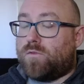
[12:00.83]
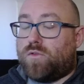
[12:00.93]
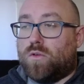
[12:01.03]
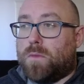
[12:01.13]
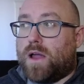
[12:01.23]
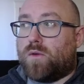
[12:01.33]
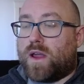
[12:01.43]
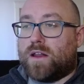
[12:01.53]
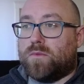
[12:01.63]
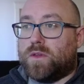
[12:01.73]
Fooled by
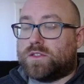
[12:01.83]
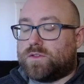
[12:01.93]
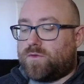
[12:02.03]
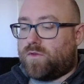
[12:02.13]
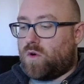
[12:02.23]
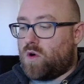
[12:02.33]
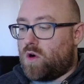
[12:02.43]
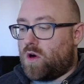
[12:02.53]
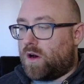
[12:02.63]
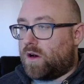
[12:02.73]
Randomness
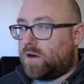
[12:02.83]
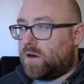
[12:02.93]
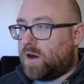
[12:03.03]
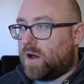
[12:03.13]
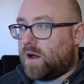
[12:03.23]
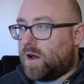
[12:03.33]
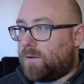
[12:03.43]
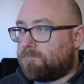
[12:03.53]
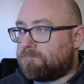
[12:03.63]
for